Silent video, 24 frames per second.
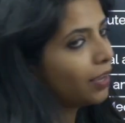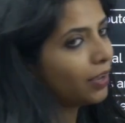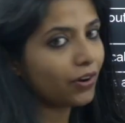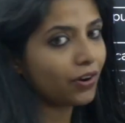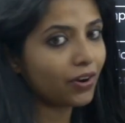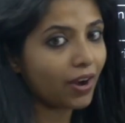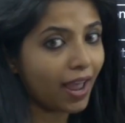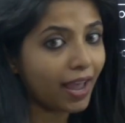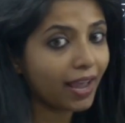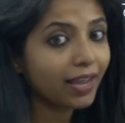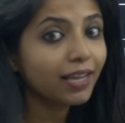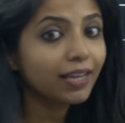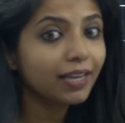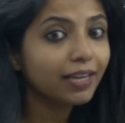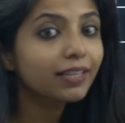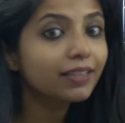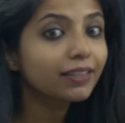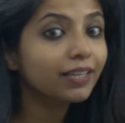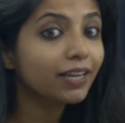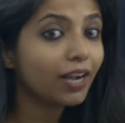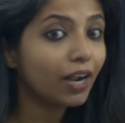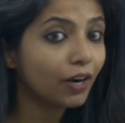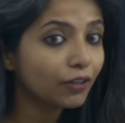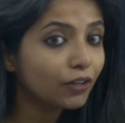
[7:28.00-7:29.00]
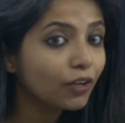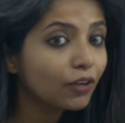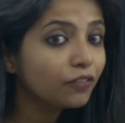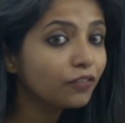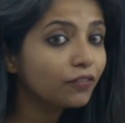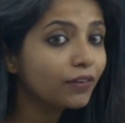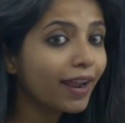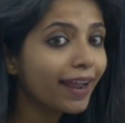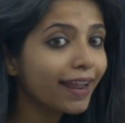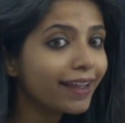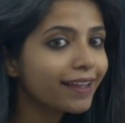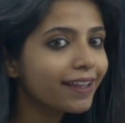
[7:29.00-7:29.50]
rank, the cutoff
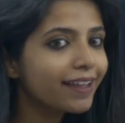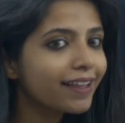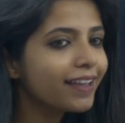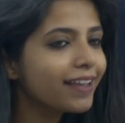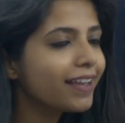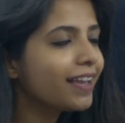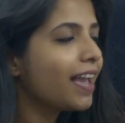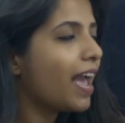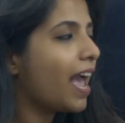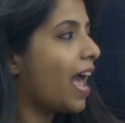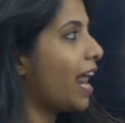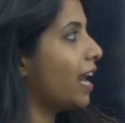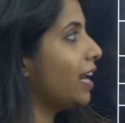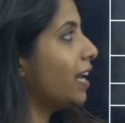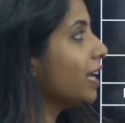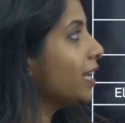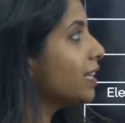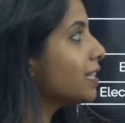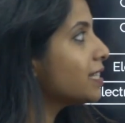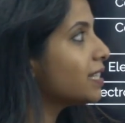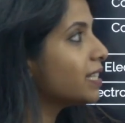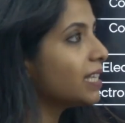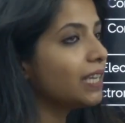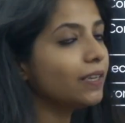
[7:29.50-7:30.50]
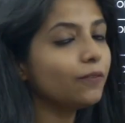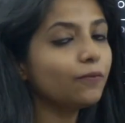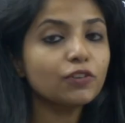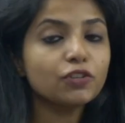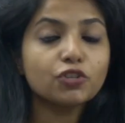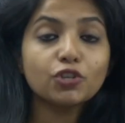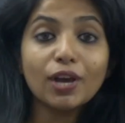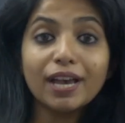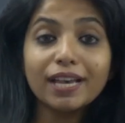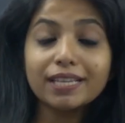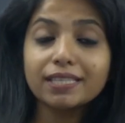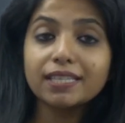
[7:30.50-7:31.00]
rank, and let's see which
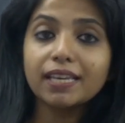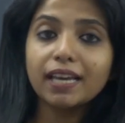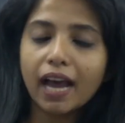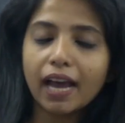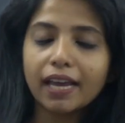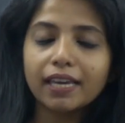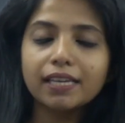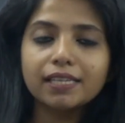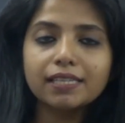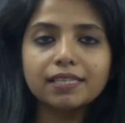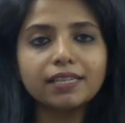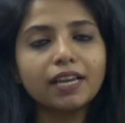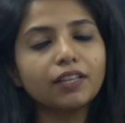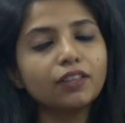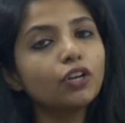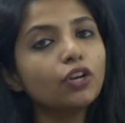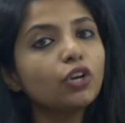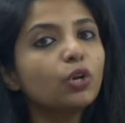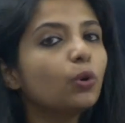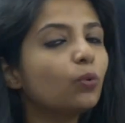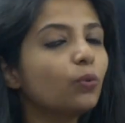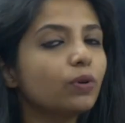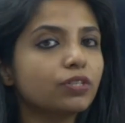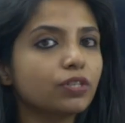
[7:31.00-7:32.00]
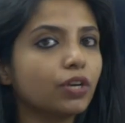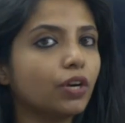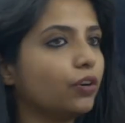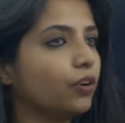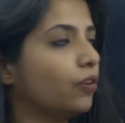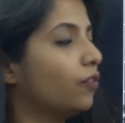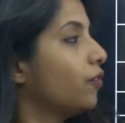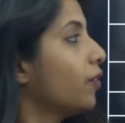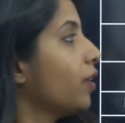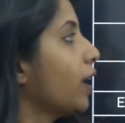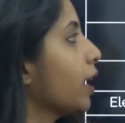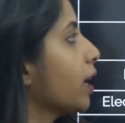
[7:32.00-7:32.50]
has the highest and the lowest
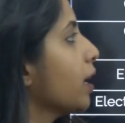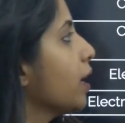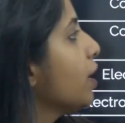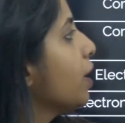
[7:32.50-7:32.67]
cutoff rank.